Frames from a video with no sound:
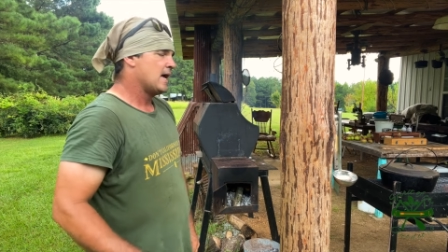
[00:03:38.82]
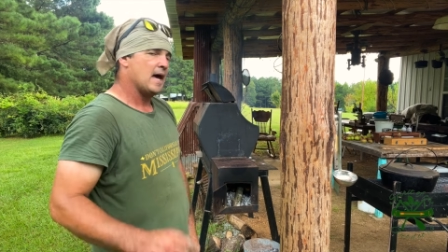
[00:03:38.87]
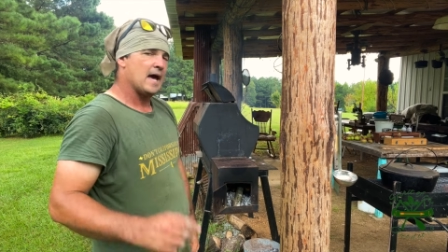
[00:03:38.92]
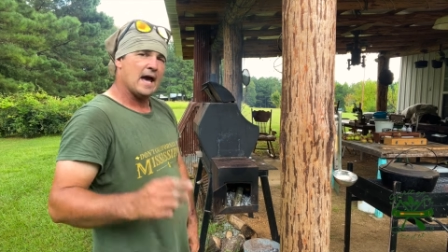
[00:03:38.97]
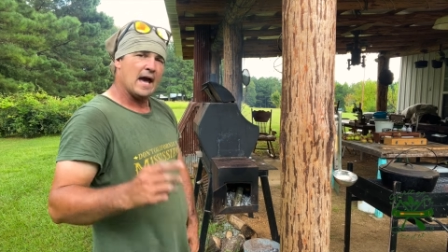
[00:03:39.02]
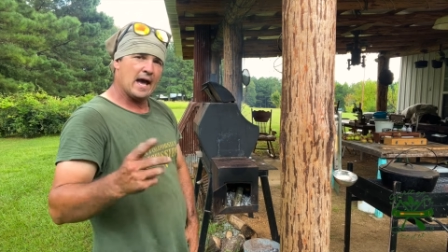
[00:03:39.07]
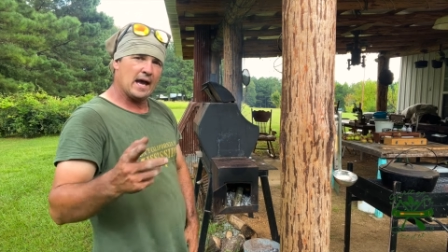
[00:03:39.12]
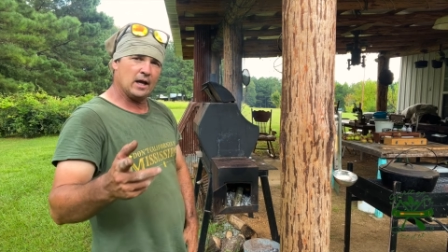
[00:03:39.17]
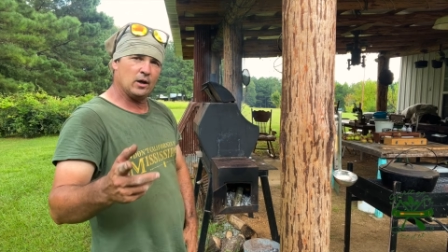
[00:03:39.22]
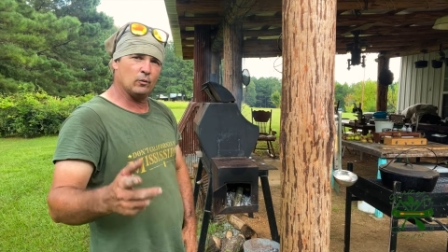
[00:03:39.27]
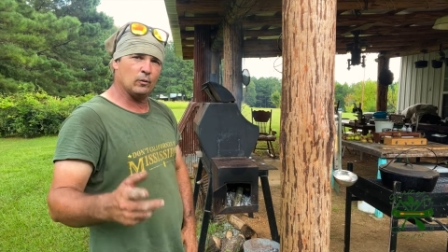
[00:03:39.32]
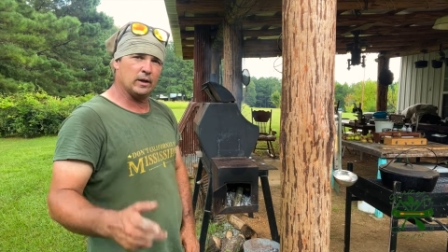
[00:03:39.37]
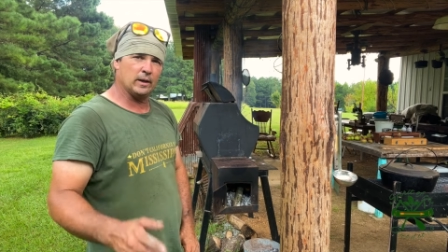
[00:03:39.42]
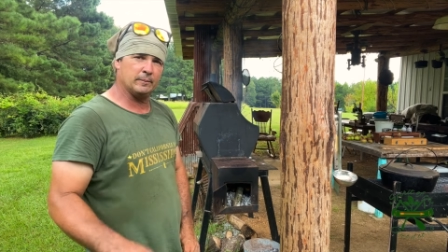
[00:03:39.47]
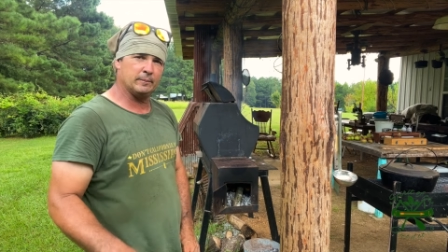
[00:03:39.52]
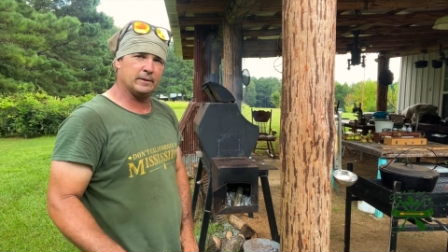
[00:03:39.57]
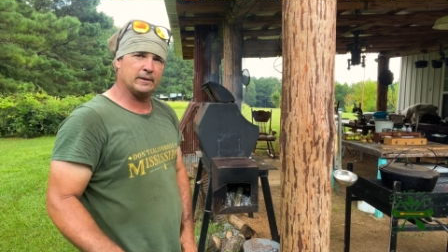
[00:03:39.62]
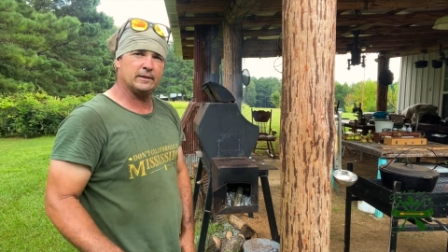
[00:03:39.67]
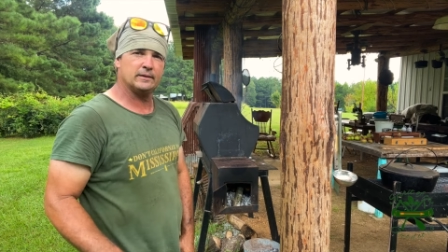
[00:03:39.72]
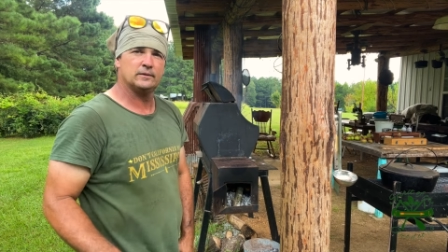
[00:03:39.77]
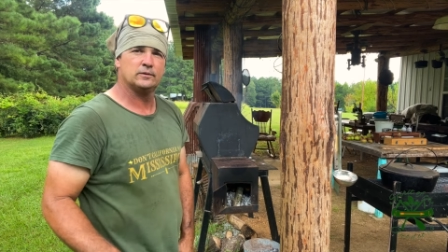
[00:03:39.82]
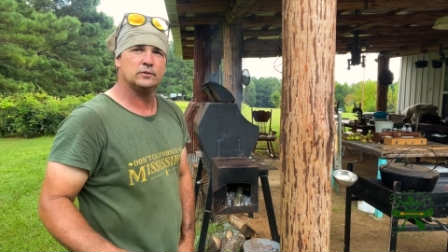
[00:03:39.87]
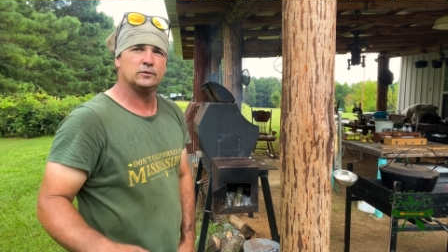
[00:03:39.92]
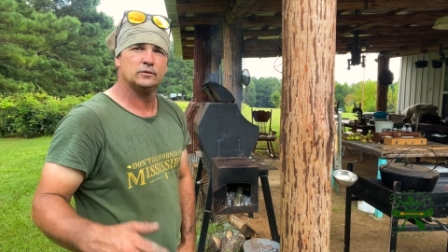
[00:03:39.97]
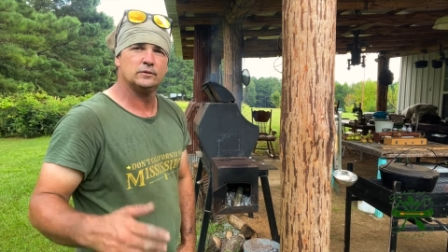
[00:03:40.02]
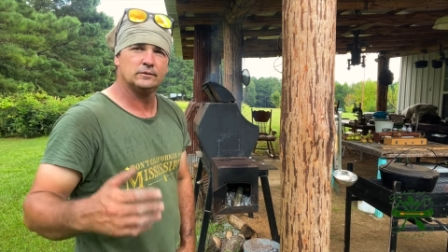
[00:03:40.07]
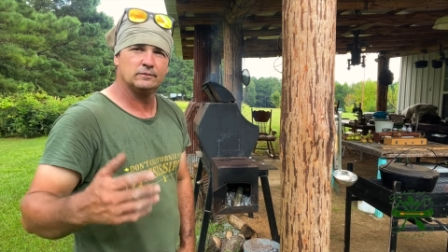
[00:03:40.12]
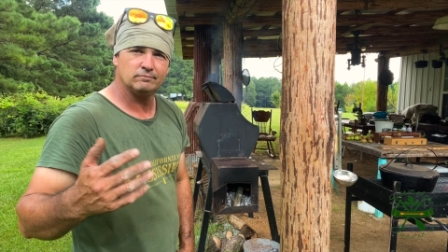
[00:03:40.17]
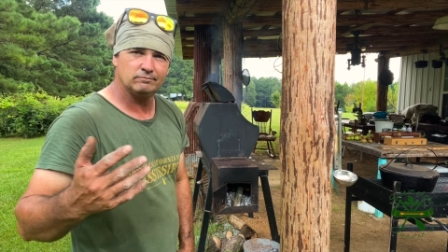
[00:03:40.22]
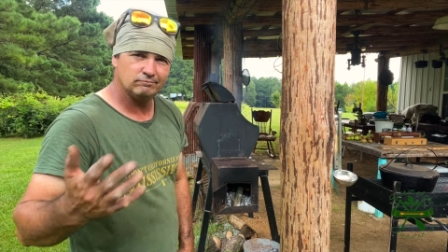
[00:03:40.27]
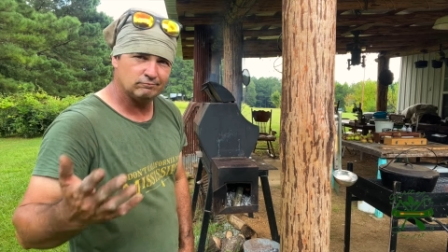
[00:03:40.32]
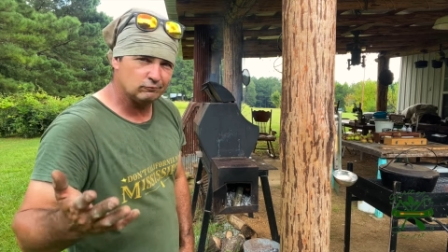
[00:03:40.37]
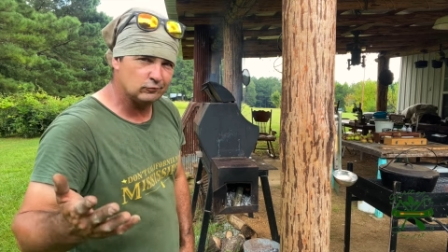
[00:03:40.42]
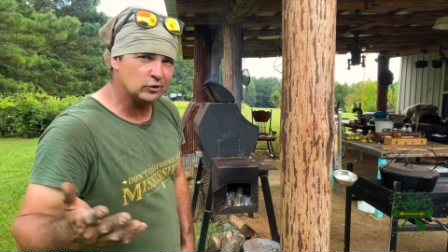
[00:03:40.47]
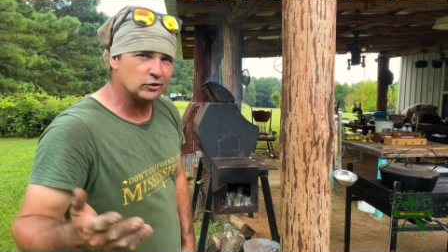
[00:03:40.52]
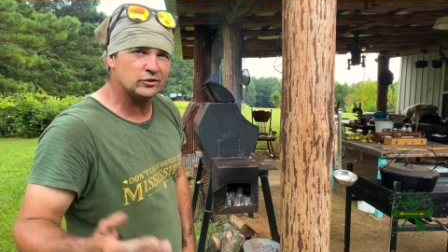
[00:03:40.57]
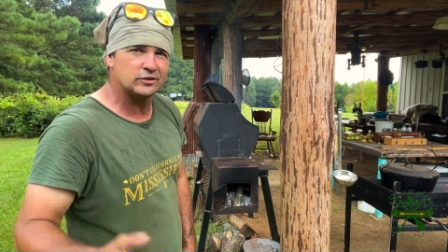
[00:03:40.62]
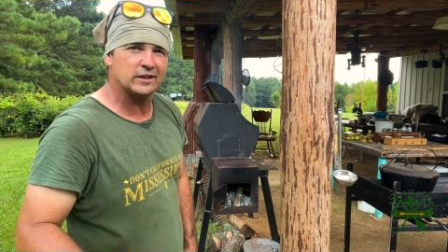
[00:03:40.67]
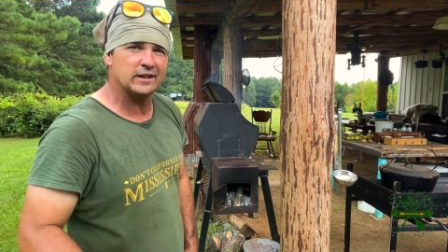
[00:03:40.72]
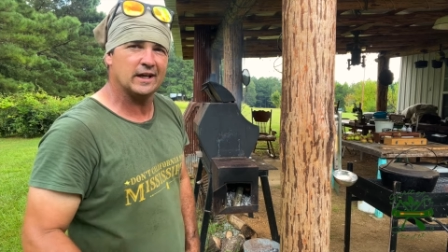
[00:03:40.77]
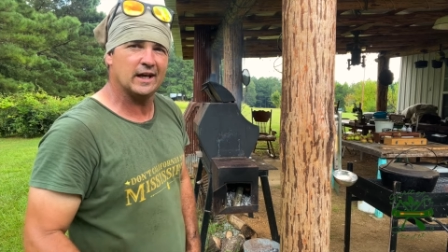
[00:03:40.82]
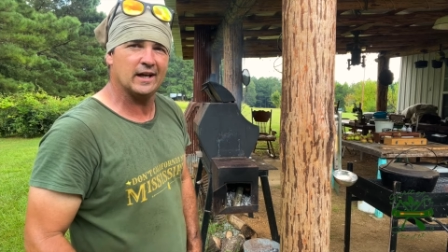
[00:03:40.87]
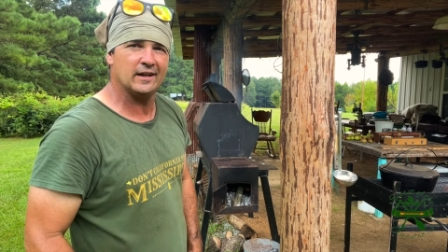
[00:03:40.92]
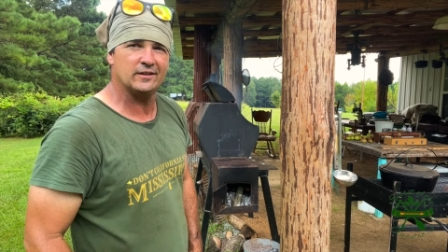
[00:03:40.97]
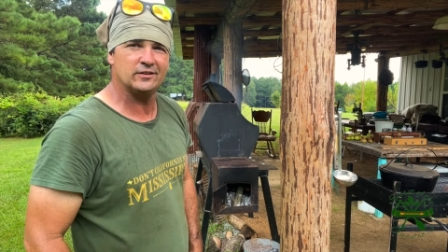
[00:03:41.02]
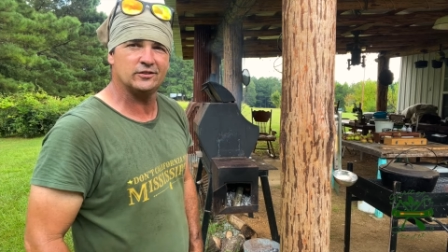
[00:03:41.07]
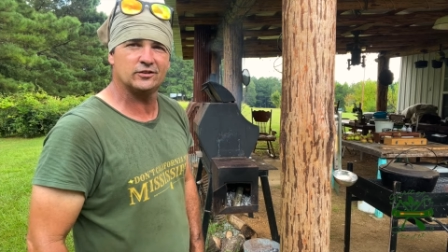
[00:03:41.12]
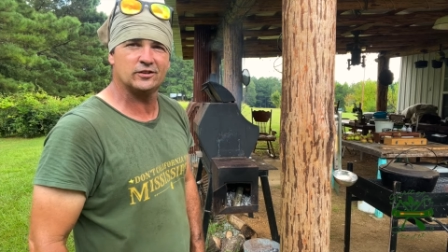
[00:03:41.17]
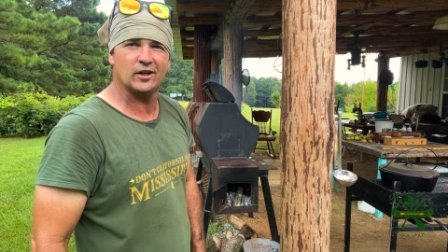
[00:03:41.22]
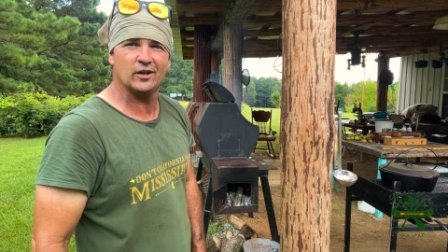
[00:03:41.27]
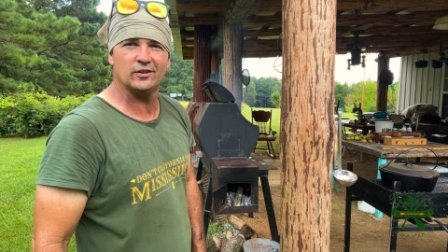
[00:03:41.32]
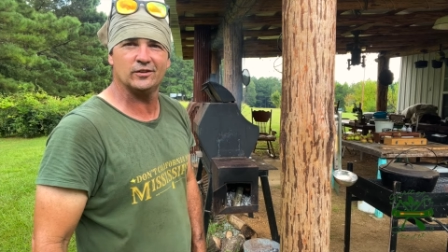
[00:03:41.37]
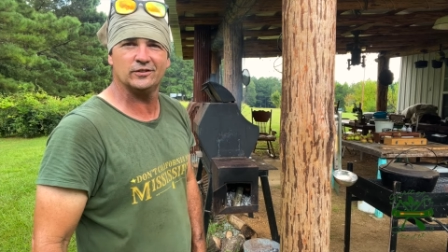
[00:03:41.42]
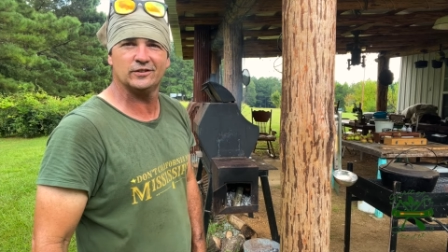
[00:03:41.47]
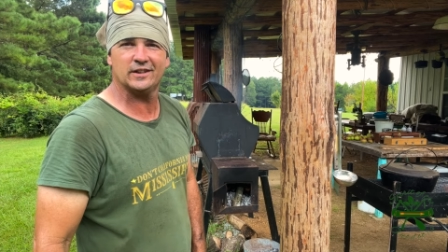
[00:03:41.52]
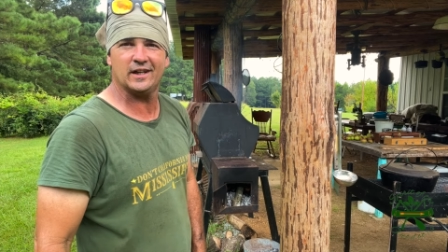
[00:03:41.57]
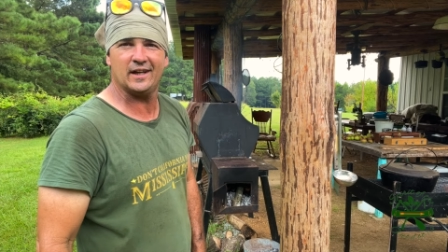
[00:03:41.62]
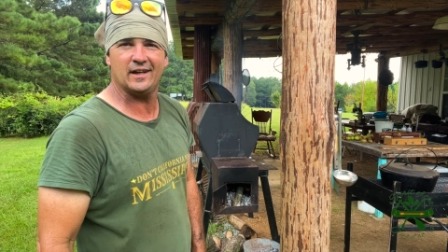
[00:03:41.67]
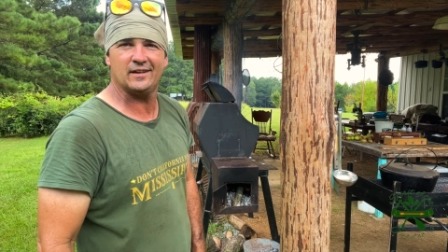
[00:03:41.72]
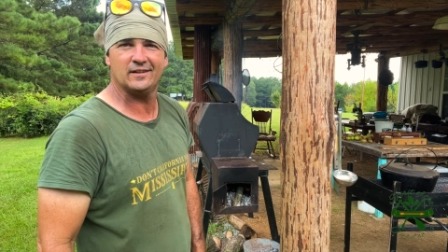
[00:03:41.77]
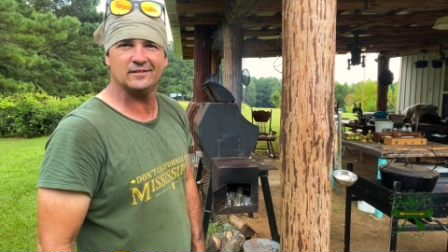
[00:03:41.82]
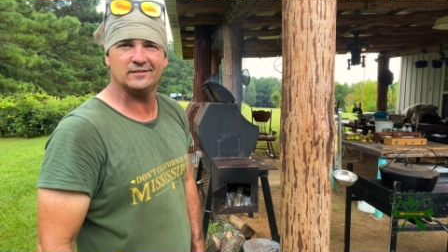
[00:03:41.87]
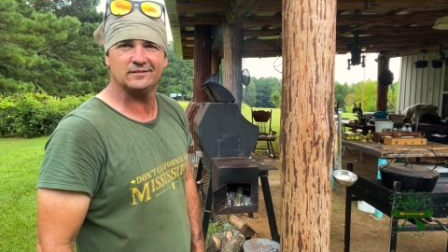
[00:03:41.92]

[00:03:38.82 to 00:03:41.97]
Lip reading: hang with me. We'll see how this turns out.